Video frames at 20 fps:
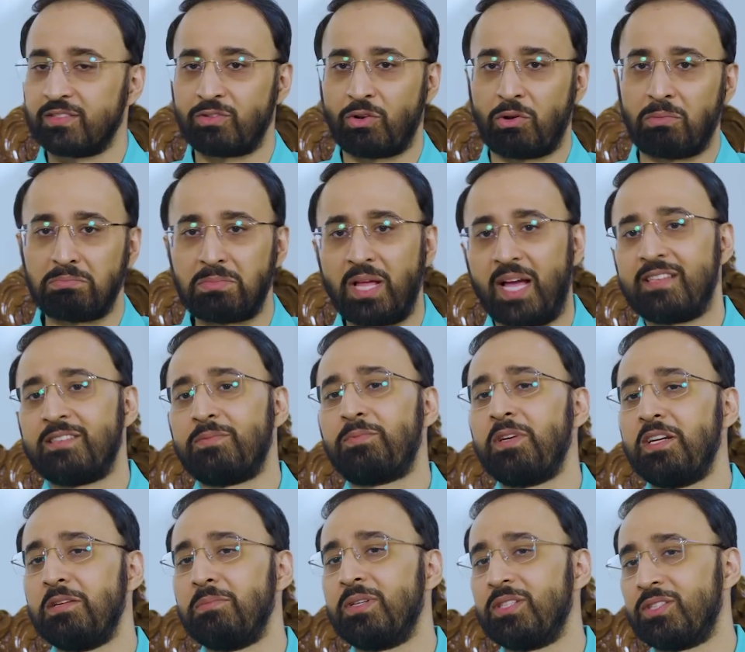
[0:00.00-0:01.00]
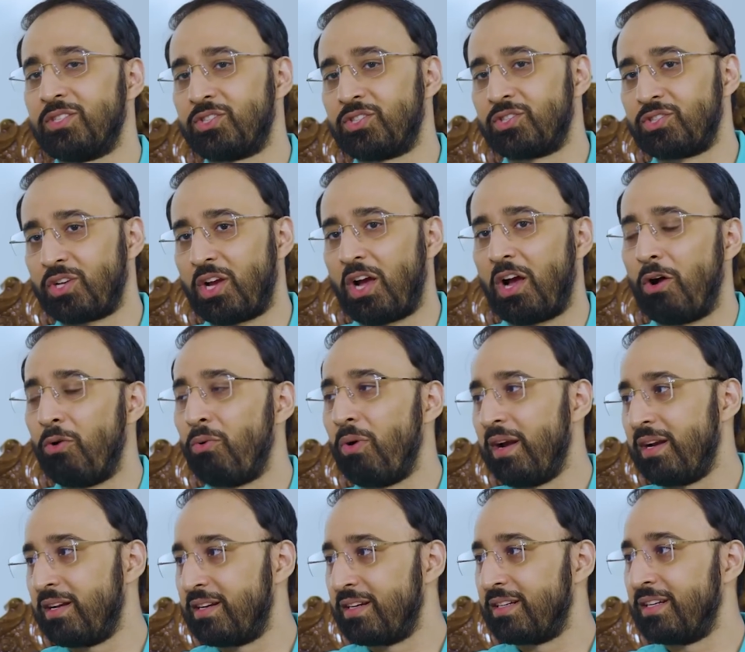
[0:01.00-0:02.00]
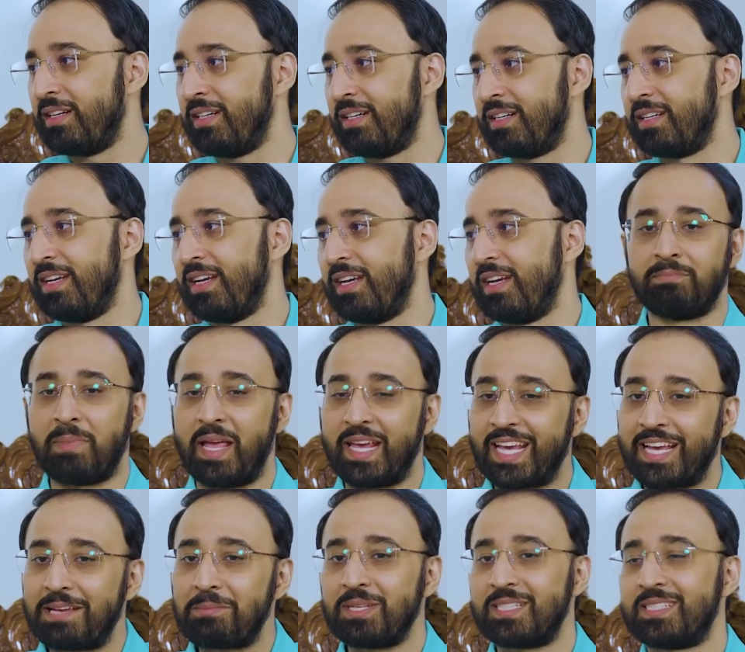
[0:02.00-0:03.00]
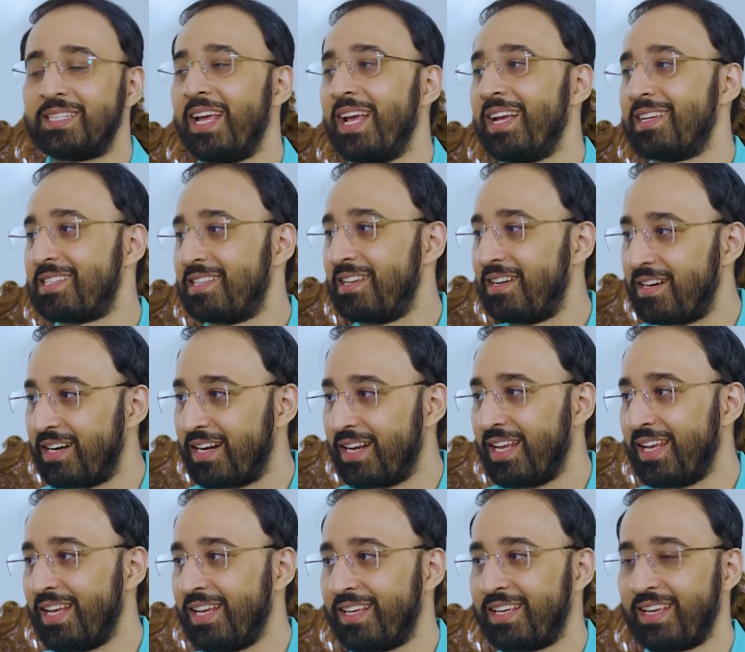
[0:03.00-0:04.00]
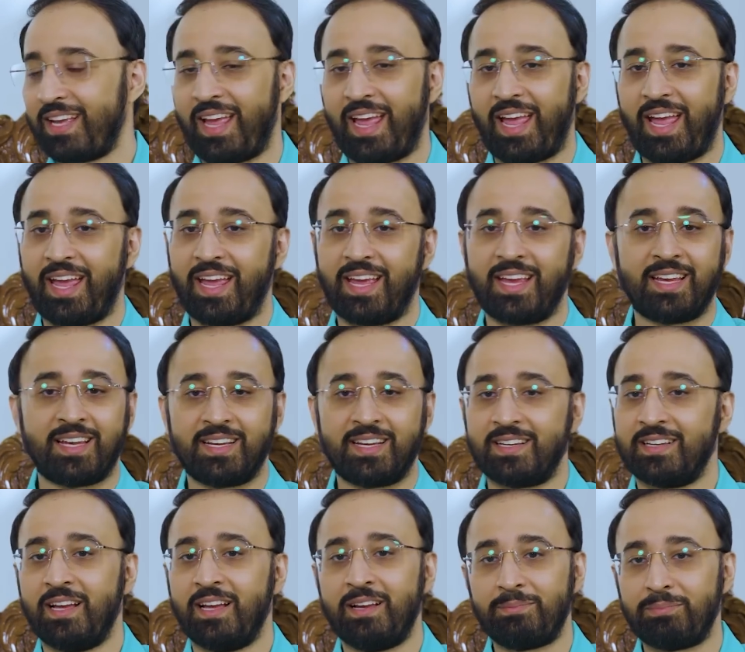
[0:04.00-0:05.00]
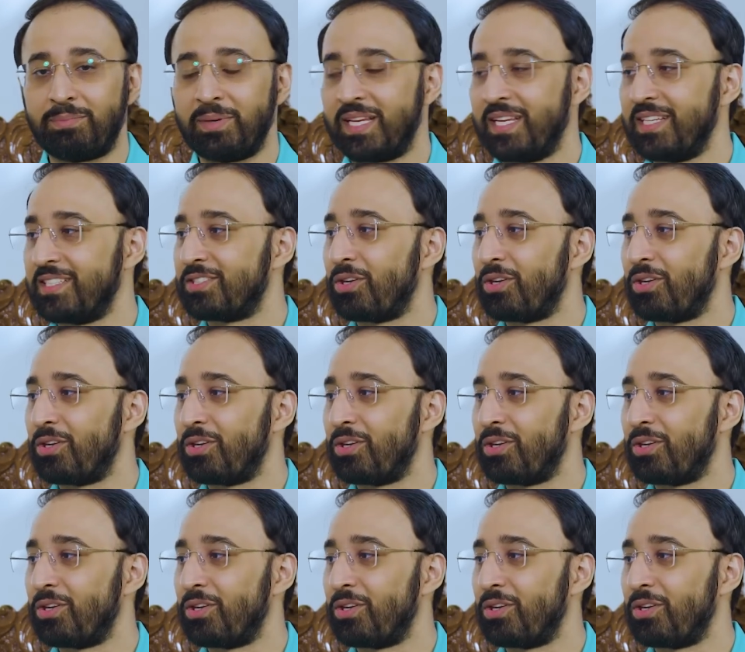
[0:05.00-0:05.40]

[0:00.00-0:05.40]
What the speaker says: So that's pretty much how I did it. Making mistakes, learning, and picking